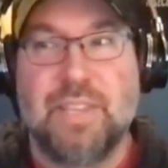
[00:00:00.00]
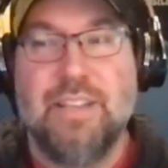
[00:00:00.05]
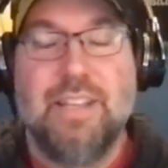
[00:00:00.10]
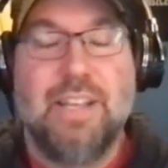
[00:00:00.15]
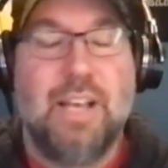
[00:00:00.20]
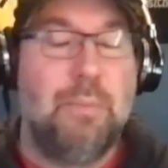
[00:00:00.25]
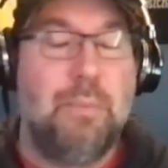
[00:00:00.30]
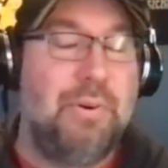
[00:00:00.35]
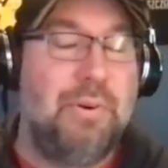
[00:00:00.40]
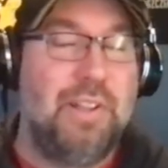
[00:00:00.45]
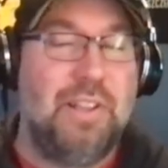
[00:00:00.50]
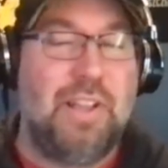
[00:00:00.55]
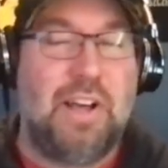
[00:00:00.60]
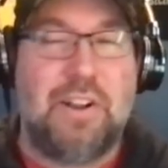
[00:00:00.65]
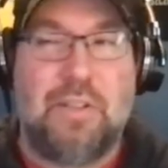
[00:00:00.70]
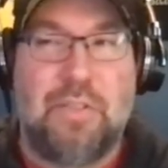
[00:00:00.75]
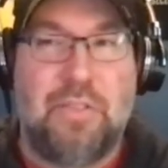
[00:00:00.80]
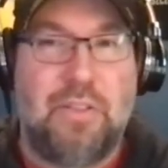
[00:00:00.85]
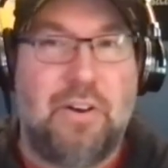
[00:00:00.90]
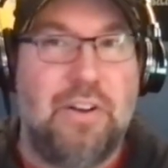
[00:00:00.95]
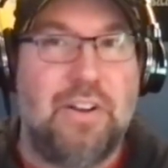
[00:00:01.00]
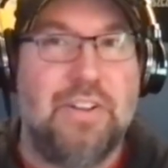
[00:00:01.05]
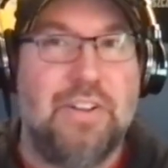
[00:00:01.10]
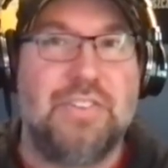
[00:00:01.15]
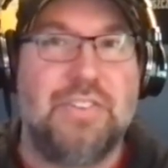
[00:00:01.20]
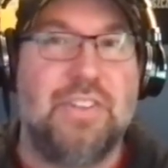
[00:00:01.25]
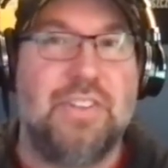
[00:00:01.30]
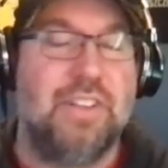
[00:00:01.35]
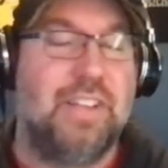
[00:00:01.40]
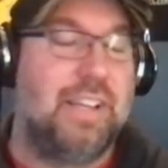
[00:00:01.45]
I put a lot of thought into
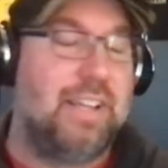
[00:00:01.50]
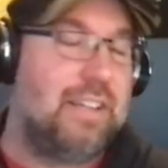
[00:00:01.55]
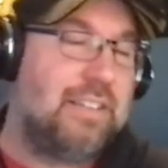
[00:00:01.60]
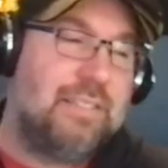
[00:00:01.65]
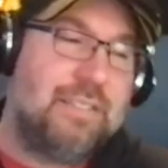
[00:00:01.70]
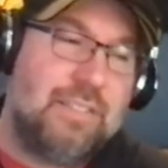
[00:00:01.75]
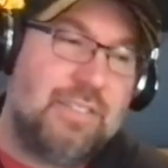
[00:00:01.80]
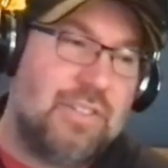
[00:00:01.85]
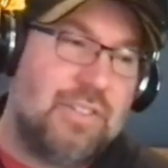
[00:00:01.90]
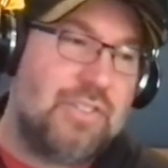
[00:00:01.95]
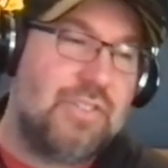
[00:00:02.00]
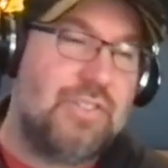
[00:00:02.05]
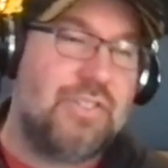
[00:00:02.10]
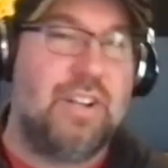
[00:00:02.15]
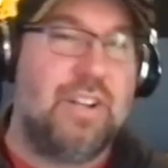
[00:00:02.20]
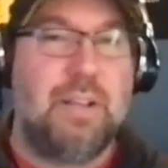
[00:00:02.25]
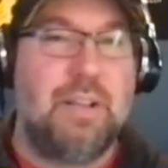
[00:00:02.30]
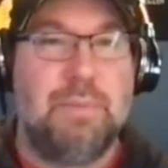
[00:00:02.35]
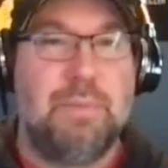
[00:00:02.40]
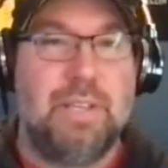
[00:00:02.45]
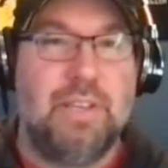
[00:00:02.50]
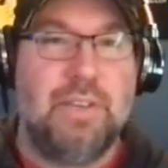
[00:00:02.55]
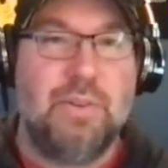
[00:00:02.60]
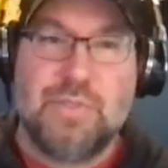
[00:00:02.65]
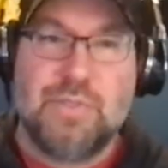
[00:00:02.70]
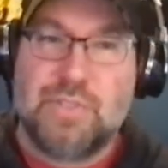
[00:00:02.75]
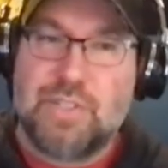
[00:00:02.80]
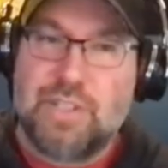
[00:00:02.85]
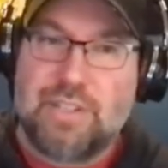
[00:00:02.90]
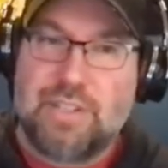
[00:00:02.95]
like, should I be
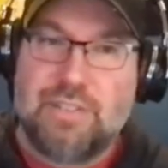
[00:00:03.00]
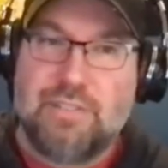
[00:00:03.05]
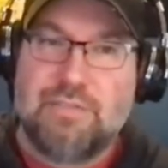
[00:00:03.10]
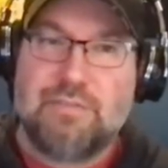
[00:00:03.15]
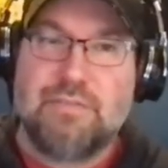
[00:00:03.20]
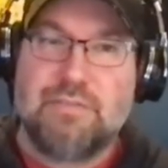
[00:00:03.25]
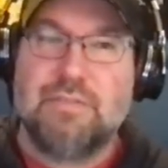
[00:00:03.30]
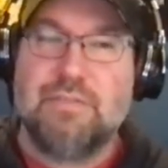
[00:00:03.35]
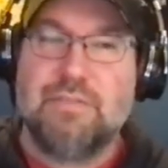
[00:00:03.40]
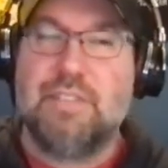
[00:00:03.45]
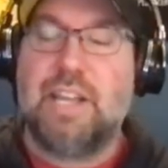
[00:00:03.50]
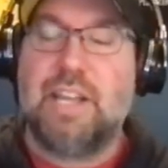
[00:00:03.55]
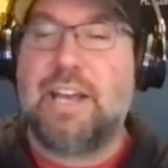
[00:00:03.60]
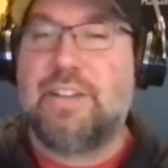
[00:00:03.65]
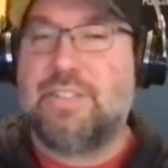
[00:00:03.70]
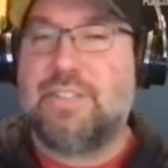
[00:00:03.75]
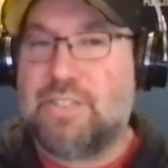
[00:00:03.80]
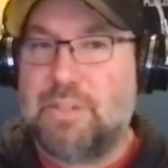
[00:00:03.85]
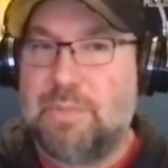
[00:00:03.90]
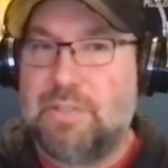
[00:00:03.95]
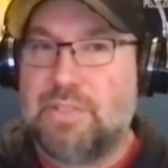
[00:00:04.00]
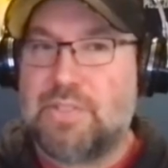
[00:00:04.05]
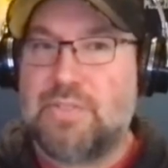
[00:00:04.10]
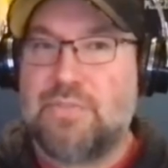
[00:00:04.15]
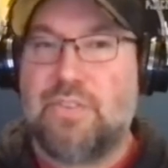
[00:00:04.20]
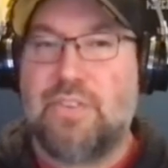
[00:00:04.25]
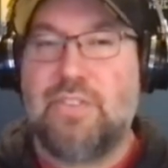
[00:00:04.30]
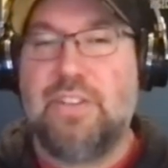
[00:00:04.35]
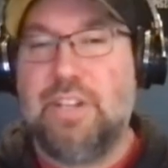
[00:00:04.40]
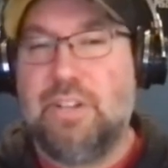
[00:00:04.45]
using estimates for
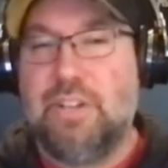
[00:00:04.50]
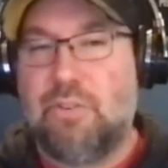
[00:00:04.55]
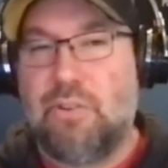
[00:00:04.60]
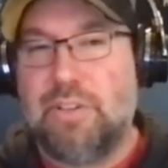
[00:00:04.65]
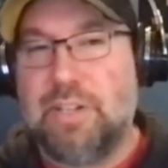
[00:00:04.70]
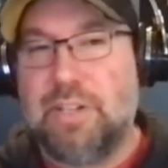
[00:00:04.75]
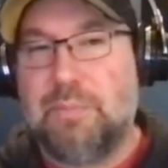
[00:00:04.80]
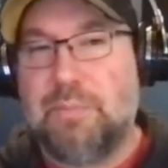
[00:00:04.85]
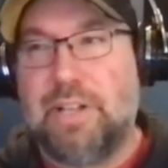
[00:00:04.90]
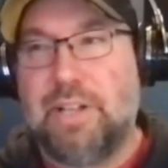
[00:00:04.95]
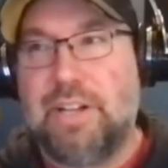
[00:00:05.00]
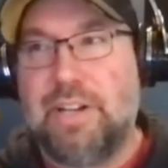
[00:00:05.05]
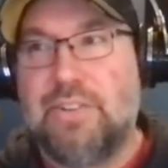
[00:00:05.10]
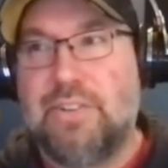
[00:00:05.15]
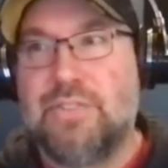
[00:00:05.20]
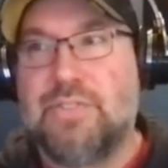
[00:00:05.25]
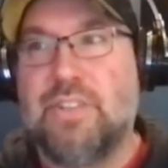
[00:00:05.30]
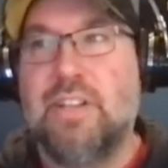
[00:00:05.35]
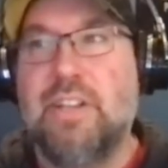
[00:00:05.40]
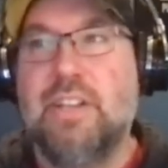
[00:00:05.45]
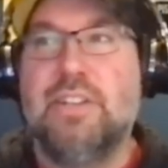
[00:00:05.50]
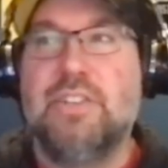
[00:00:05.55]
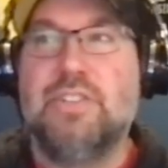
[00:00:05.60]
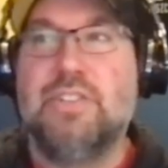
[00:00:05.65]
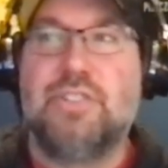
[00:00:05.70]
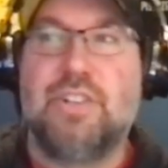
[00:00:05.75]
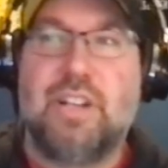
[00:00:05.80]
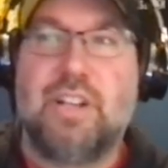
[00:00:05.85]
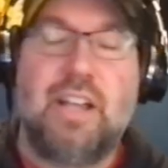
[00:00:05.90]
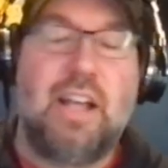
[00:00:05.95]
the Negro League players? Should
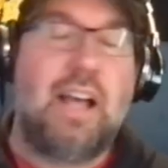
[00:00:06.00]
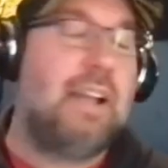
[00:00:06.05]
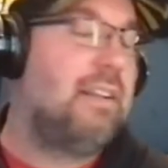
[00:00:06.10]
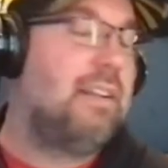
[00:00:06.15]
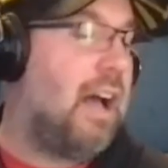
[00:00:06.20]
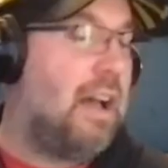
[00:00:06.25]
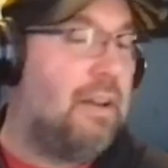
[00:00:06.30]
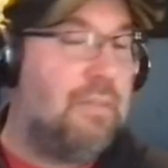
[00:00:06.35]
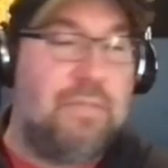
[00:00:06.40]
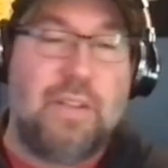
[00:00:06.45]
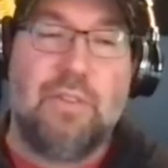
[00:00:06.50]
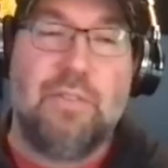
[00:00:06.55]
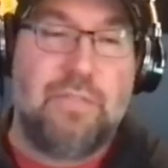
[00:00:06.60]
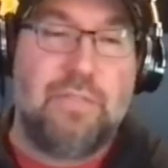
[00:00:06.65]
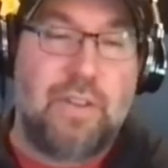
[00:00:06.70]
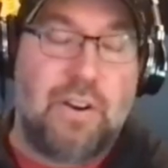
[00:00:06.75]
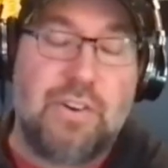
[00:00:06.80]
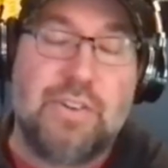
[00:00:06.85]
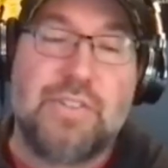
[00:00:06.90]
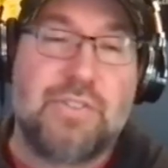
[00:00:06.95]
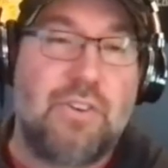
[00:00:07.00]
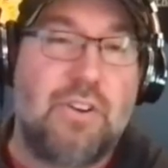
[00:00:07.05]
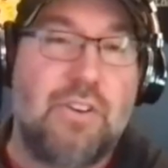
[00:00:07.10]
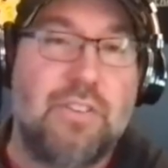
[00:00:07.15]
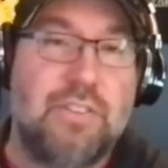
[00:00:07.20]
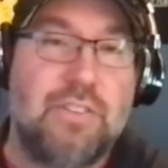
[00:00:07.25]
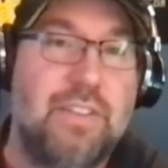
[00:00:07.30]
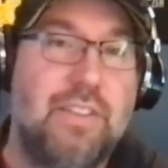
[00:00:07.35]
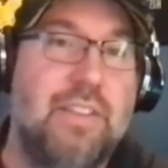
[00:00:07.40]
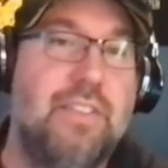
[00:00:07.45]
I? I, I felt very strongly
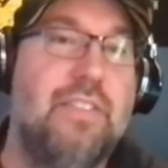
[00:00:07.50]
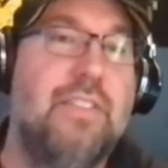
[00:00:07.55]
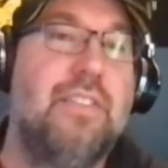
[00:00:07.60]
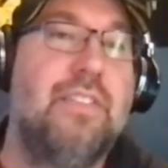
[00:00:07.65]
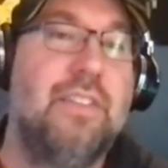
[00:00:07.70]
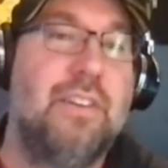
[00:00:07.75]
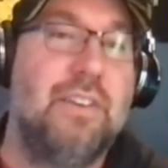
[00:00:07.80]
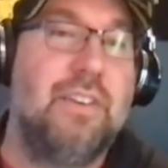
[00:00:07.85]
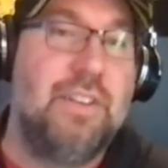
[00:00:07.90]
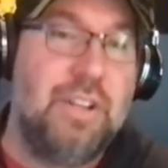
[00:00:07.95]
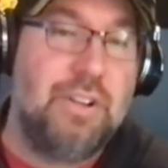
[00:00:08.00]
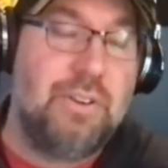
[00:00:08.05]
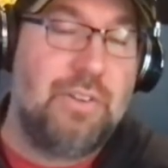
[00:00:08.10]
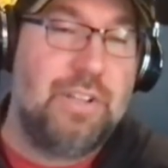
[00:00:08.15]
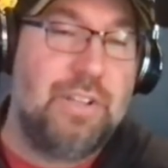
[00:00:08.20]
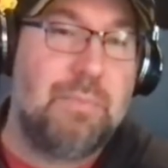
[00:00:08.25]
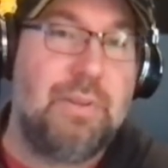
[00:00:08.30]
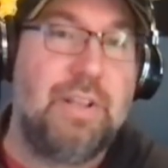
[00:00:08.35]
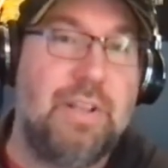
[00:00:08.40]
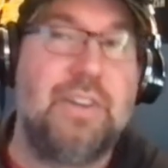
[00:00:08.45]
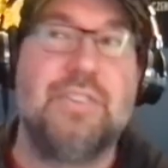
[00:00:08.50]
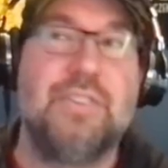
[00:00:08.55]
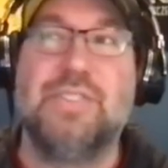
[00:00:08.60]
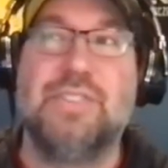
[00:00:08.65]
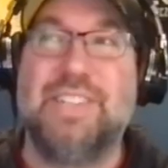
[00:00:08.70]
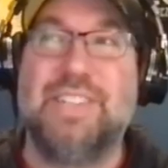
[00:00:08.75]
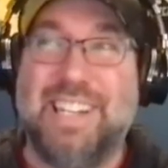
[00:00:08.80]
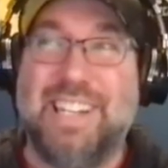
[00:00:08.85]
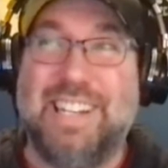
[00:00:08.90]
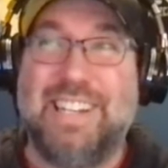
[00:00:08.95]
that the Negro League players
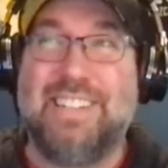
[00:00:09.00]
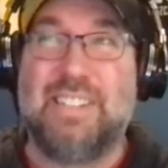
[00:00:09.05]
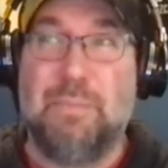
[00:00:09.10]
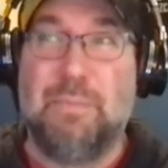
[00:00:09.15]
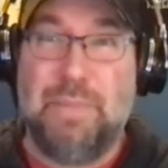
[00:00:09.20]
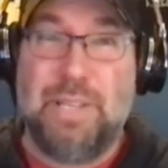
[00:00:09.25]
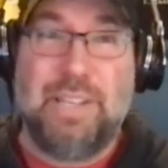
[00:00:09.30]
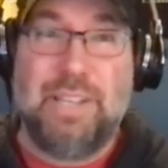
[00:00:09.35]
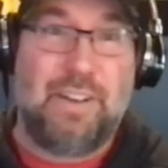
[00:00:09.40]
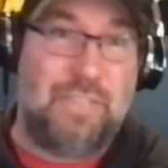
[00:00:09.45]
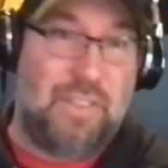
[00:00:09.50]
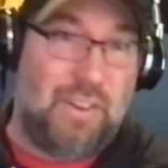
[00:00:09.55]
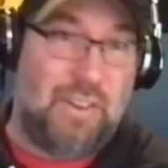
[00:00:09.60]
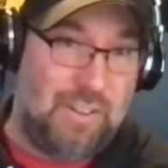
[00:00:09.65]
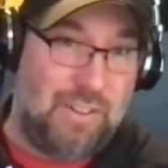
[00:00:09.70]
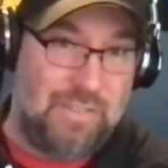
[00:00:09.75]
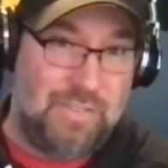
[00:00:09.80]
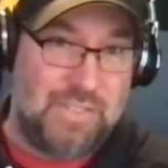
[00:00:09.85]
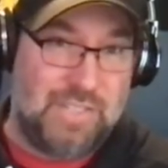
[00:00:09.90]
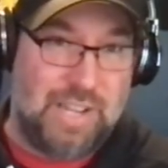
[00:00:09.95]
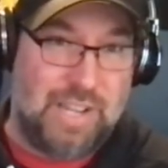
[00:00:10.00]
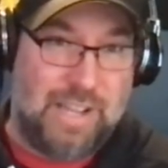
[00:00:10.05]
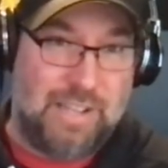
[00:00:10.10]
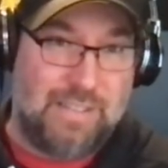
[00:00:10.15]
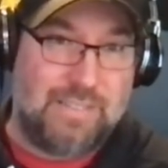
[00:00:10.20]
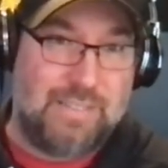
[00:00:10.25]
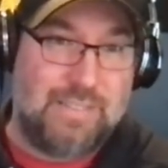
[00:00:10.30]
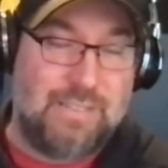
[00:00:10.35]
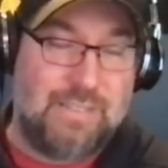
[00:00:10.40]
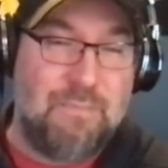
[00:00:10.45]
needed to be on the Hall of
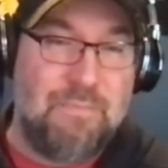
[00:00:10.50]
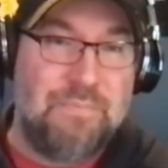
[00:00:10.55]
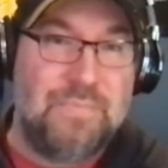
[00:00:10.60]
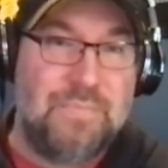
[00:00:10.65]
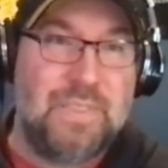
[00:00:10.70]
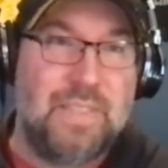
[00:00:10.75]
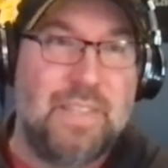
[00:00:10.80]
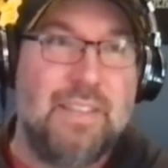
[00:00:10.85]
Stats, mm-hmm.